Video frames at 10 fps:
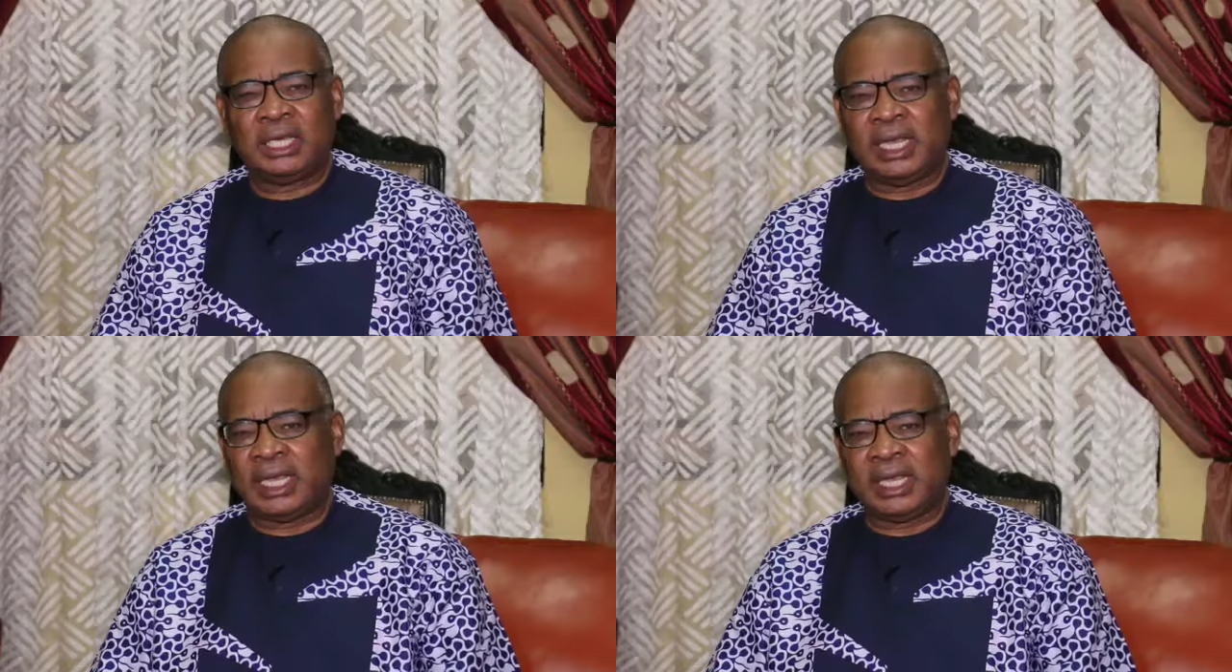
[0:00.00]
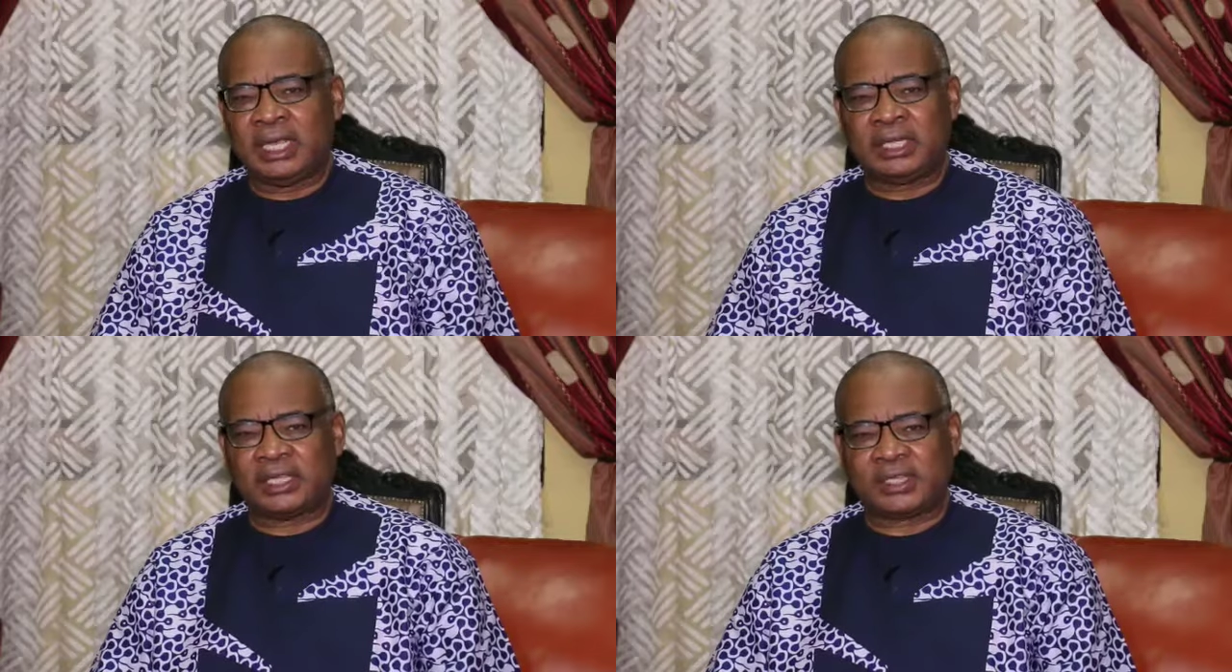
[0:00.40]
the
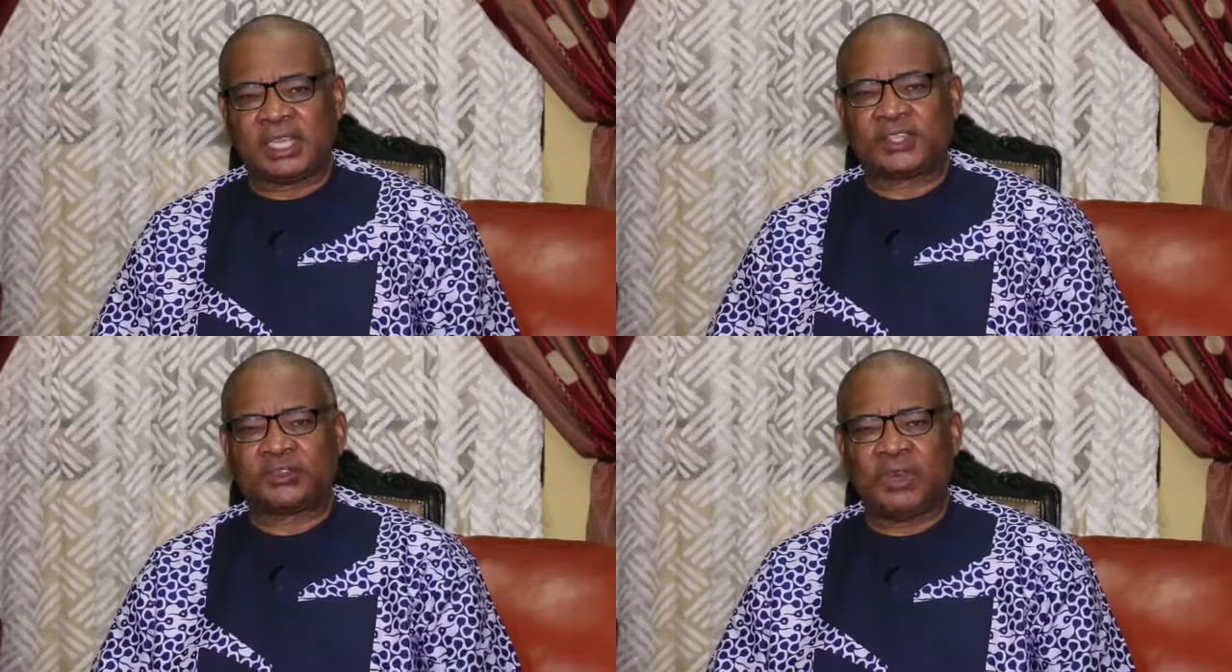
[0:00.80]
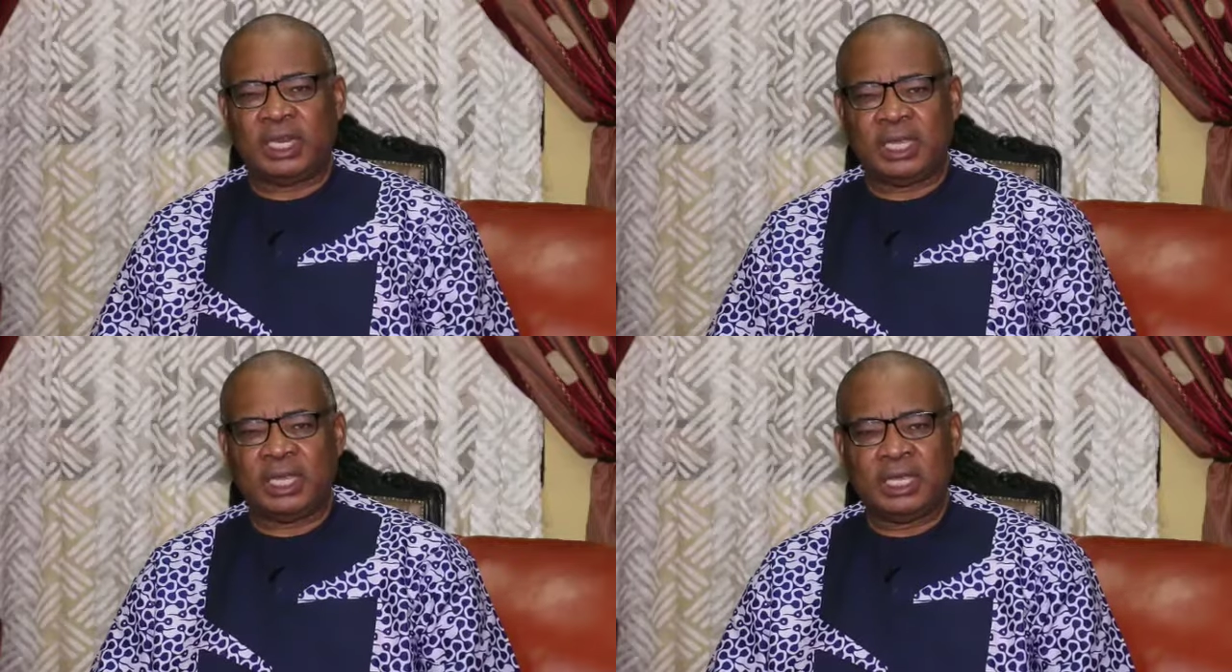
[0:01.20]

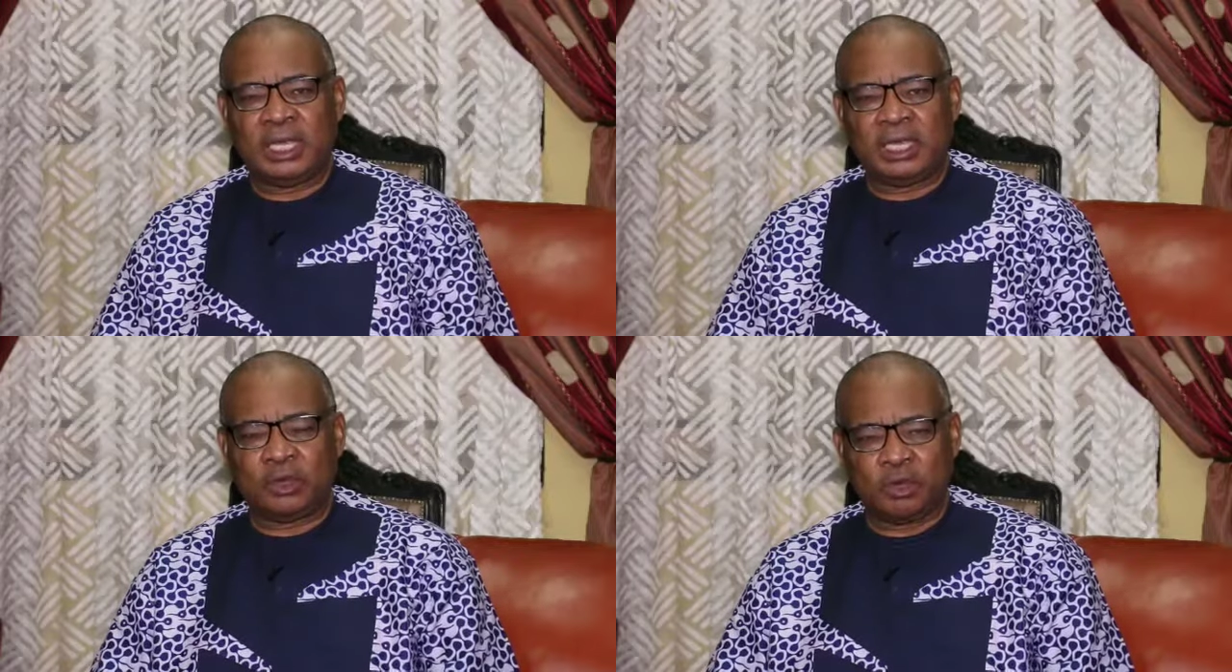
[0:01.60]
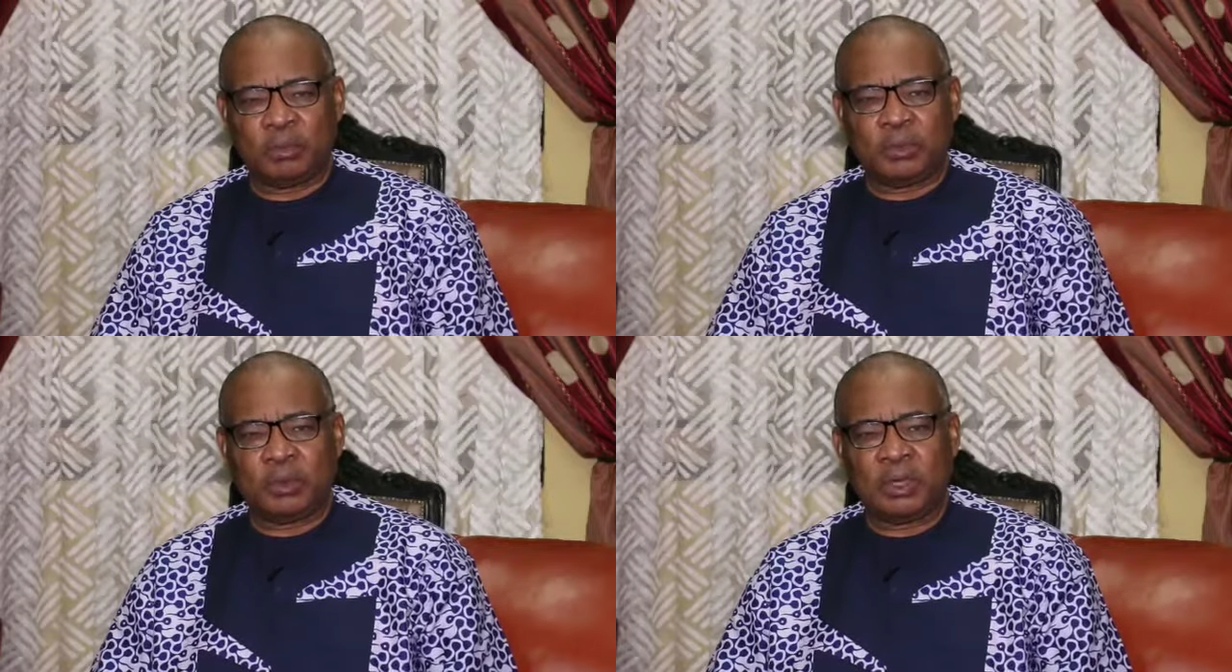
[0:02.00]
intercessory
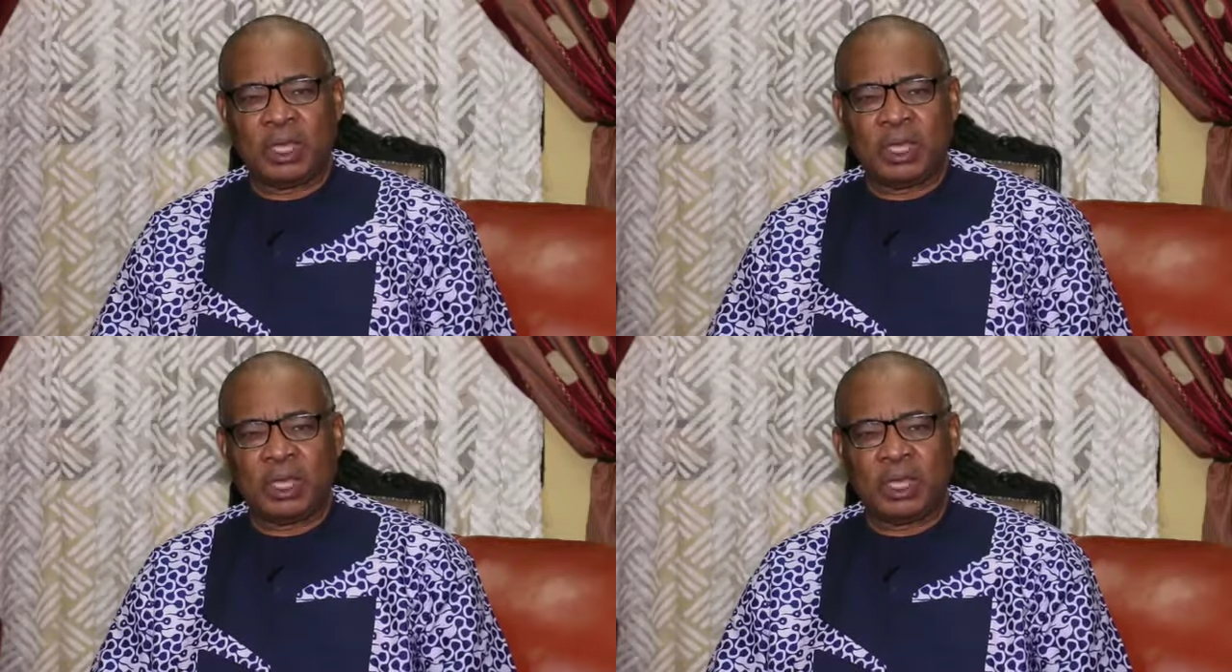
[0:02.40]
group,